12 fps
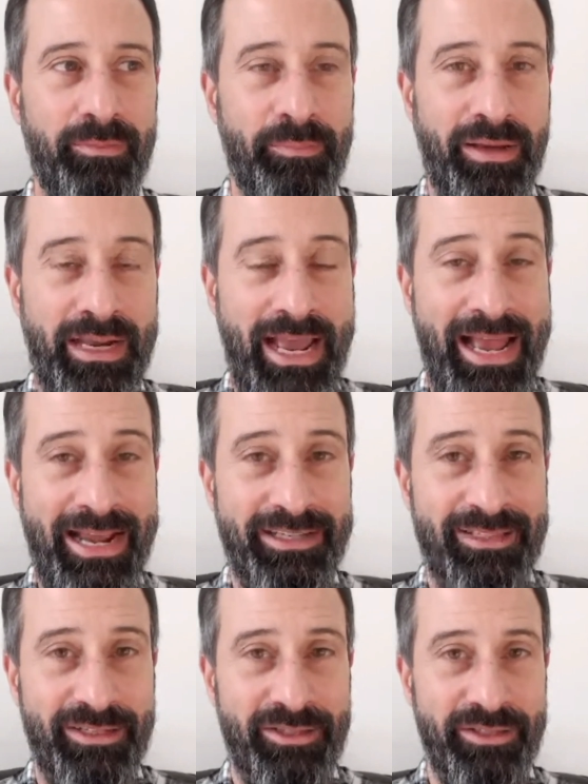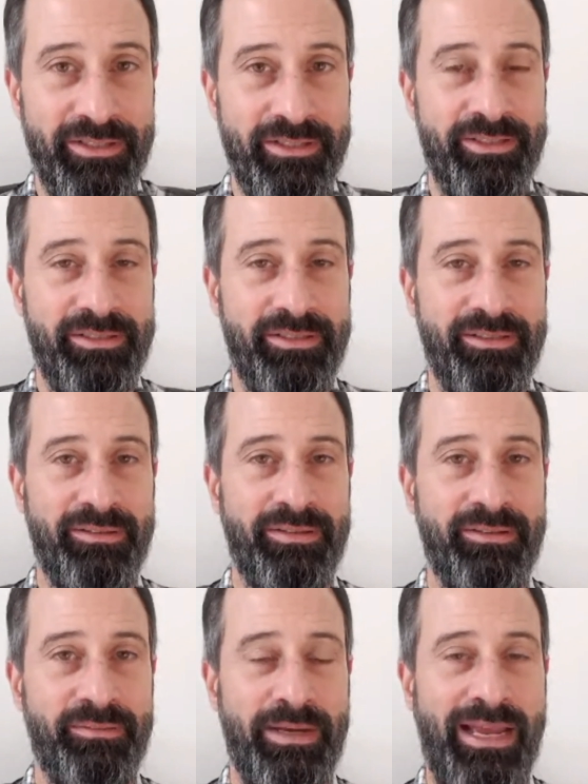by accident,
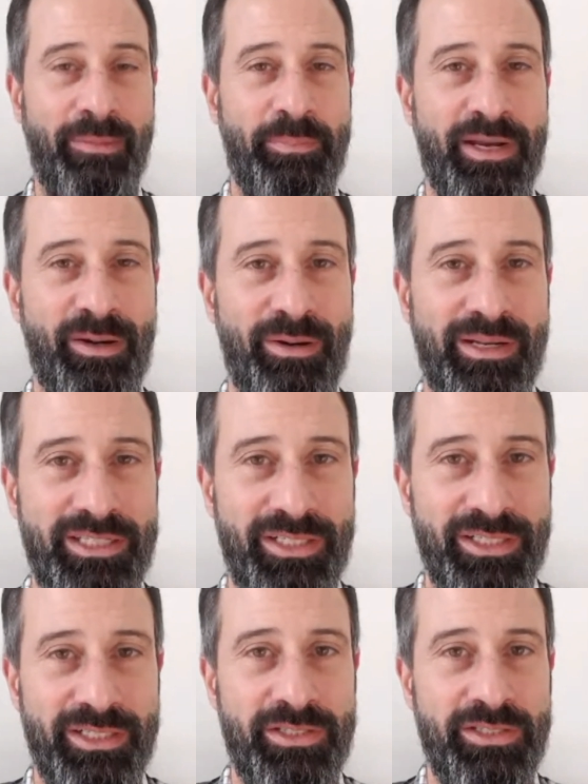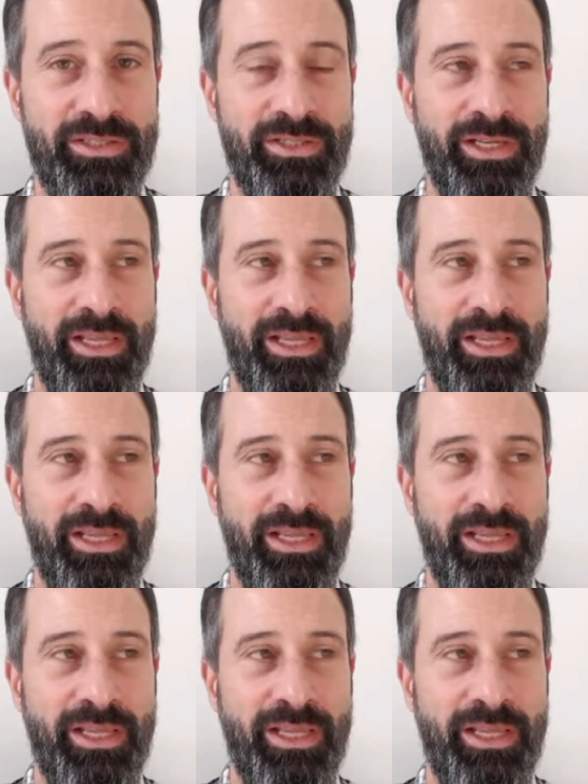by happy coincidence,